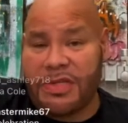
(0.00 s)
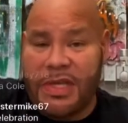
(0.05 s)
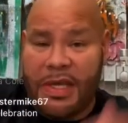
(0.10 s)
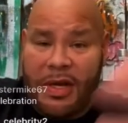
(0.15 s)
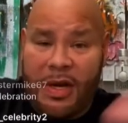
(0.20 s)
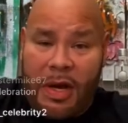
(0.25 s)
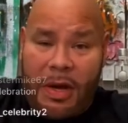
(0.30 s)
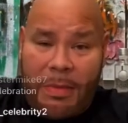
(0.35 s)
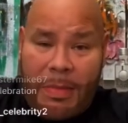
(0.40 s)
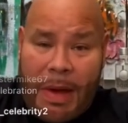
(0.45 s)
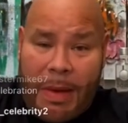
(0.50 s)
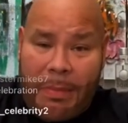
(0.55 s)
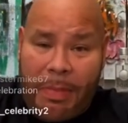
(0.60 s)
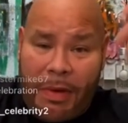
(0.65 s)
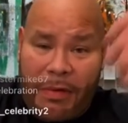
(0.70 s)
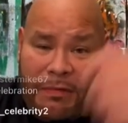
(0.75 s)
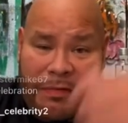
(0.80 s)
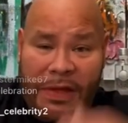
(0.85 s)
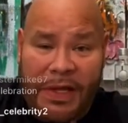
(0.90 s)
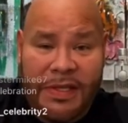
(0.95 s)
You seen her on my
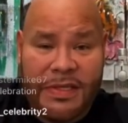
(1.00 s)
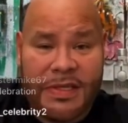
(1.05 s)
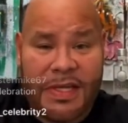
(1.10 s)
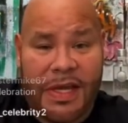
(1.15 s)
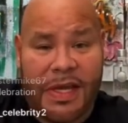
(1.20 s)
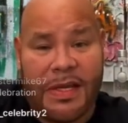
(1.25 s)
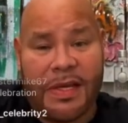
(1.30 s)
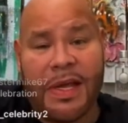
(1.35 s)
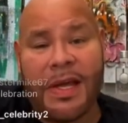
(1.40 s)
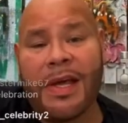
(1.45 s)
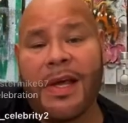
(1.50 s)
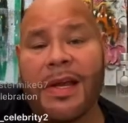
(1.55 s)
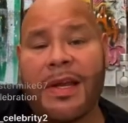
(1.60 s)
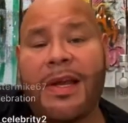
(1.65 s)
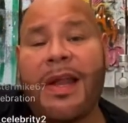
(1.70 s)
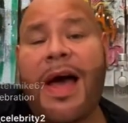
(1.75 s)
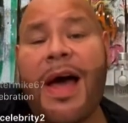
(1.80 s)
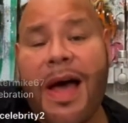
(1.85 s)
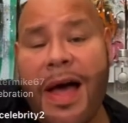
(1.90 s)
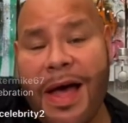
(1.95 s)
birthday singing
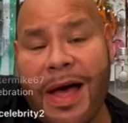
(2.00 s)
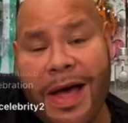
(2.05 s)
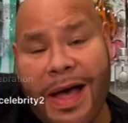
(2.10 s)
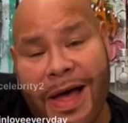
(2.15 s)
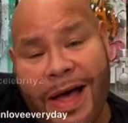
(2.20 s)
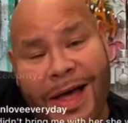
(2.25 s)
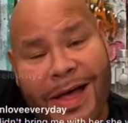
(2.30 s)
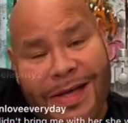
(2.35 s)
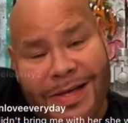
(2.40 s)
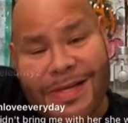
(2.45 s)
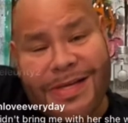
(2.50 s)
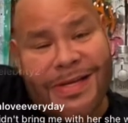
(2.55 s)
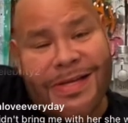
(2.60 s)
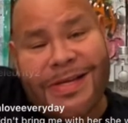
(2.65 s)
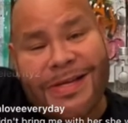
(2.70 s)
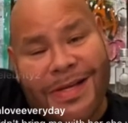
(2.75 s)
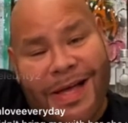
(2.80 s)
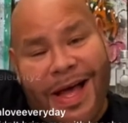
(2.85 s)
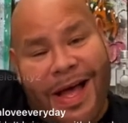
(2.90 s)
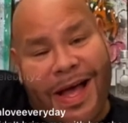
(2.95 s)

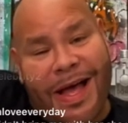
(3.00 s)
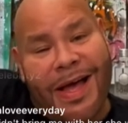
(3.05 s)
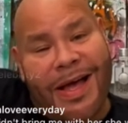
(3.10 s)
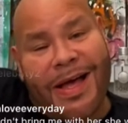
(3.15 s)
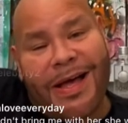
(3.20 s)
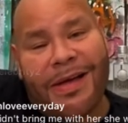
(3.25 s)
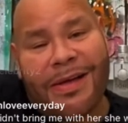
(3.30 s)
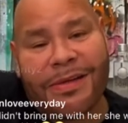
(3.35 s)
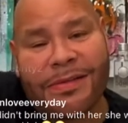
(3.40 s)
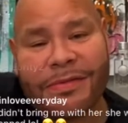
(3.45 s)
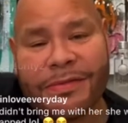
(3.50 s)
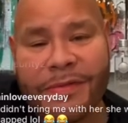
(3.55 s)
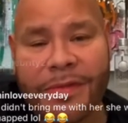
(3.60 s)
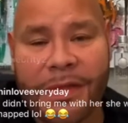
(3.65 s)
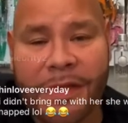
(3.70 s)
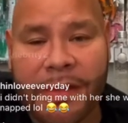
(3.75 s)
love.